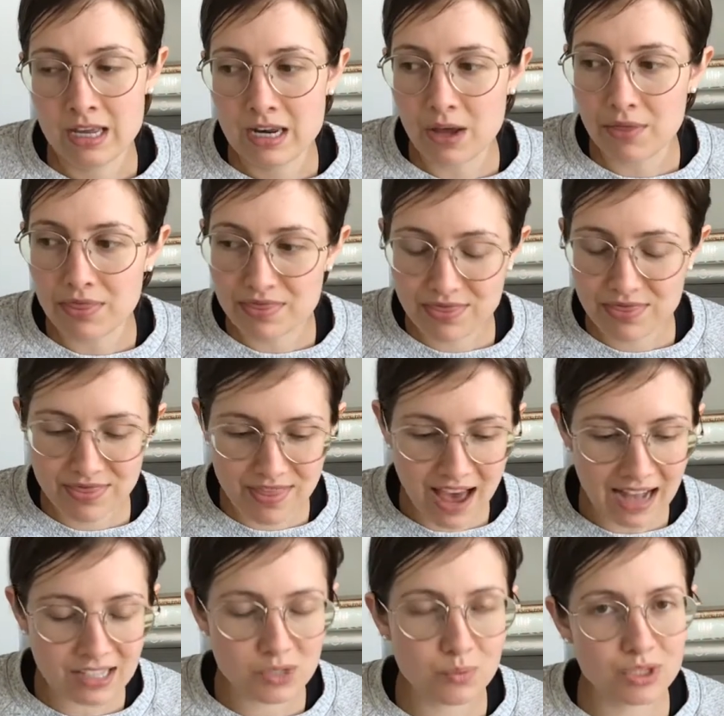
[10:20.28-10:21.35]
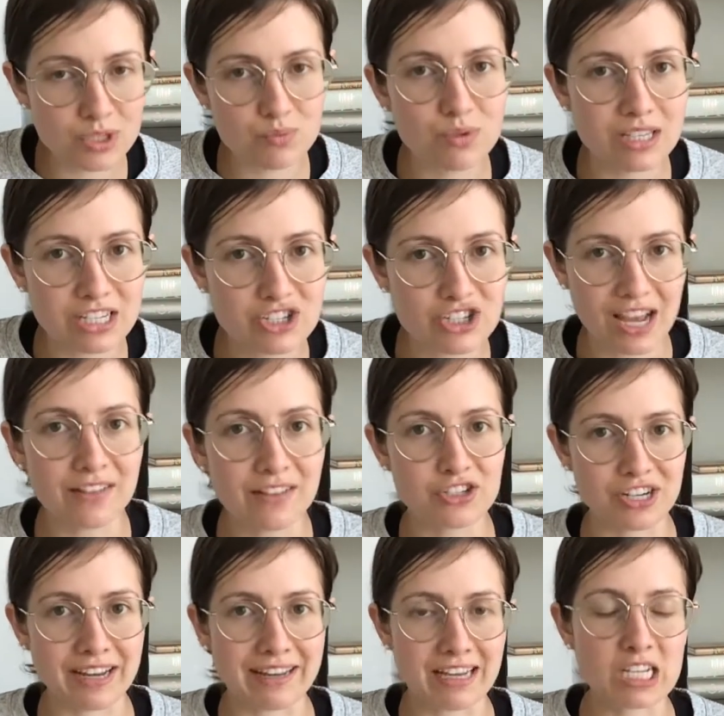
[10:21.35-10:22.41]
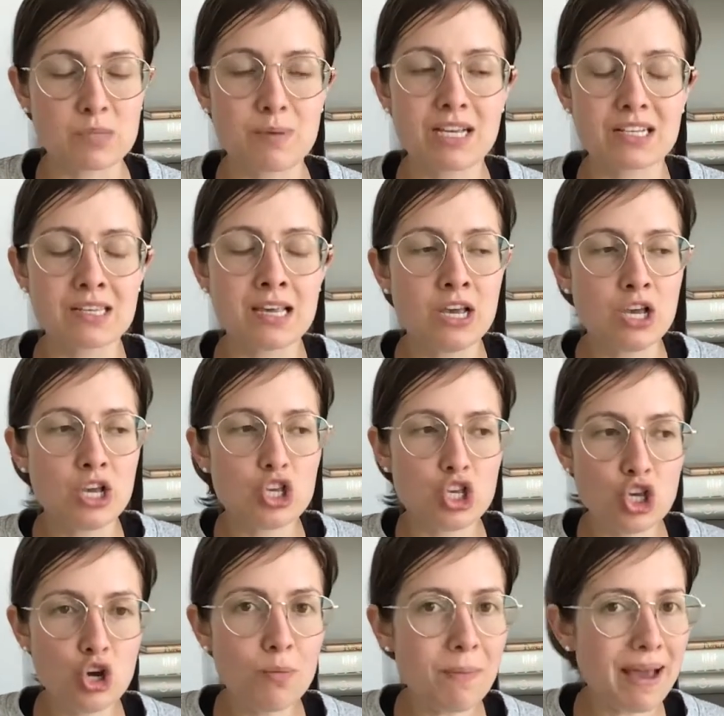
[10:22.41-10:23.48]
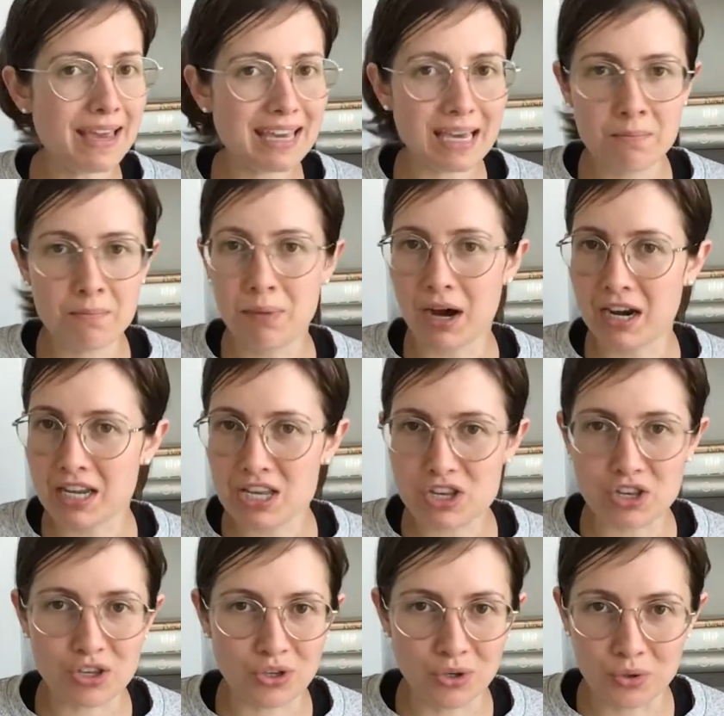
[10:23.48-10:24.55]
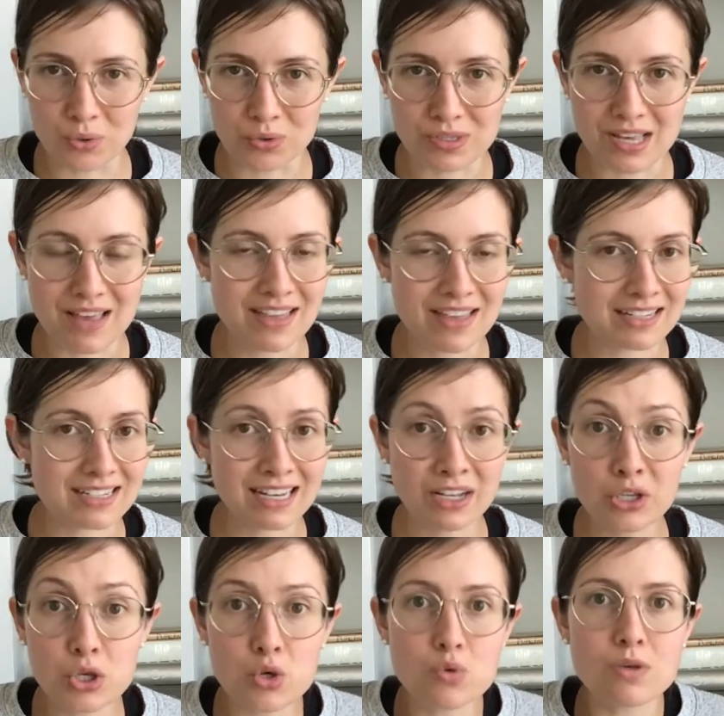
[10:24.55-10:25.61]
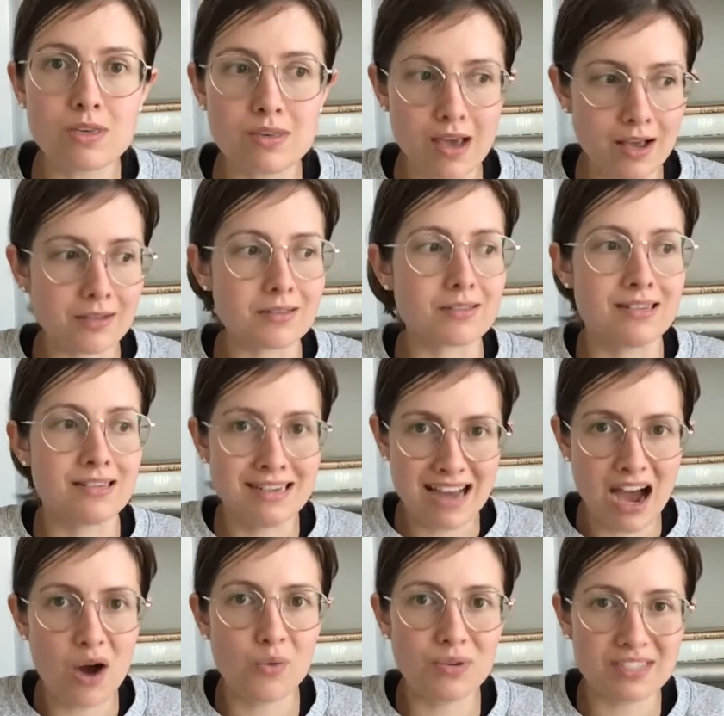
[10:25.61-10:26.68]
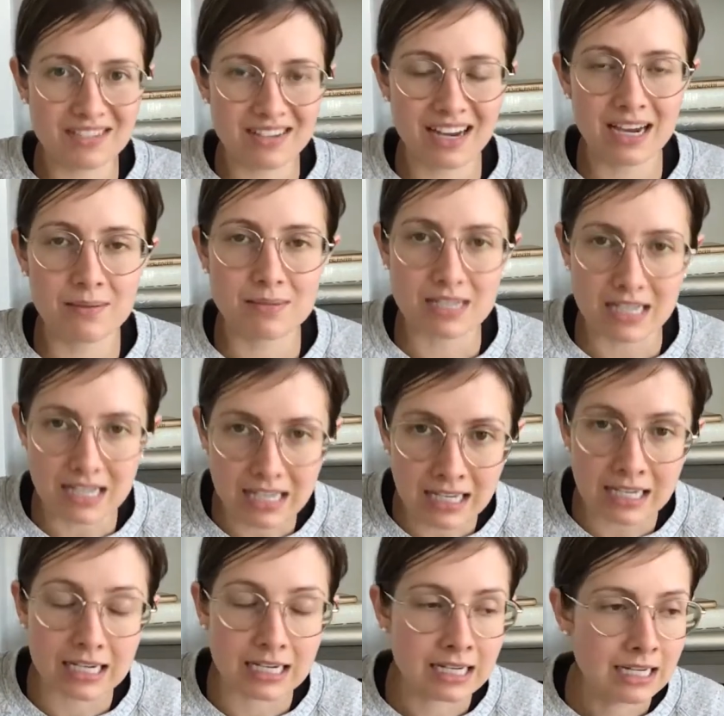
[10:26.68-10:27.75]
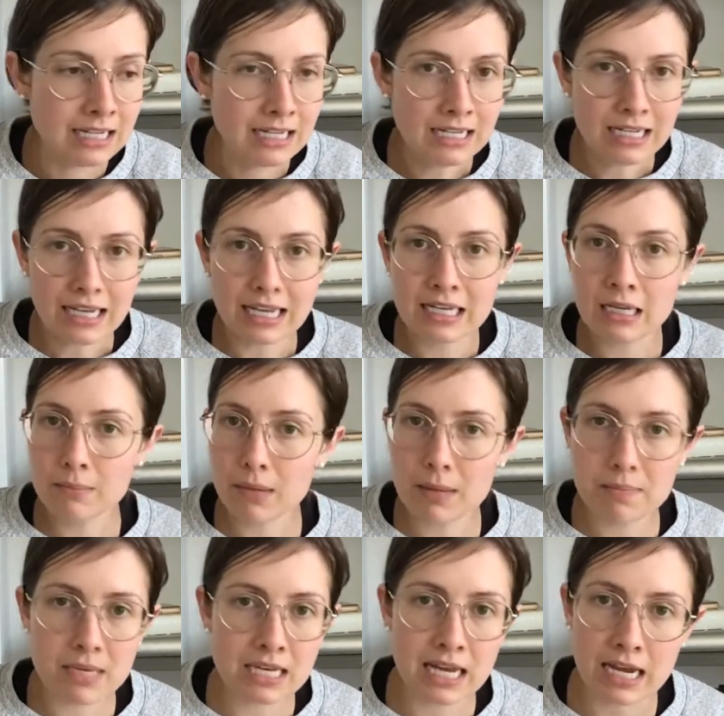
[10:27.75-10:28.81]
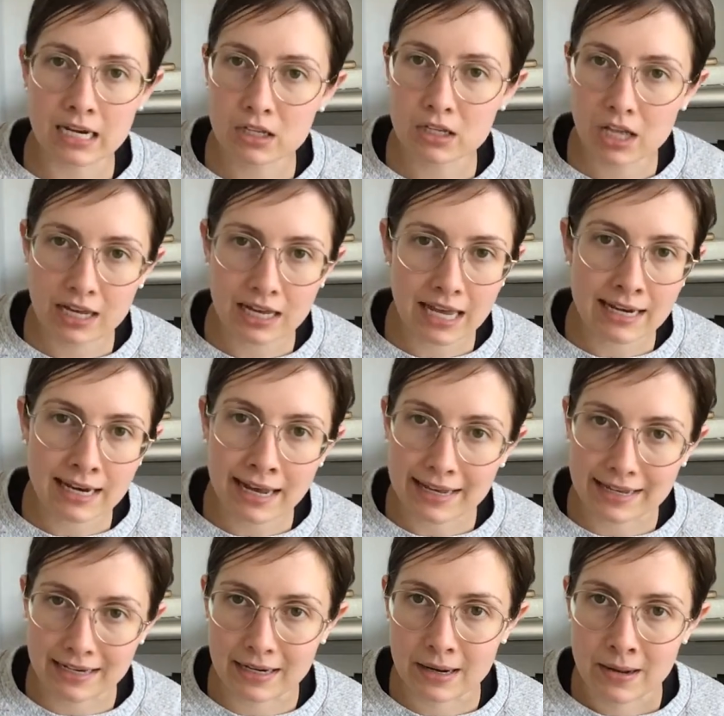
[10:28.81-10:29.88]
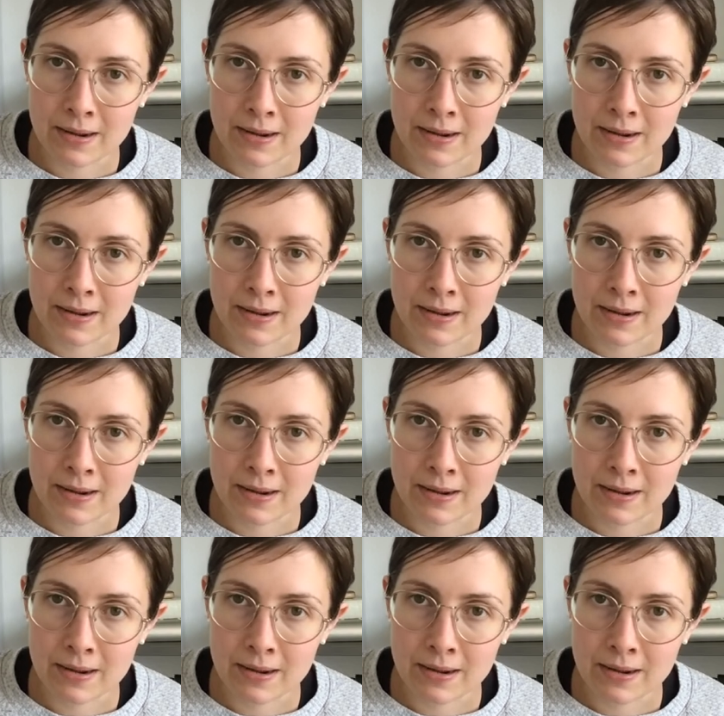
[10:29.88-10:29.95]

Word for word: Now, that's what's really challenging is because you might get body cues that tell you, yes, now it's time to eat. And it might be nine o'clock at night.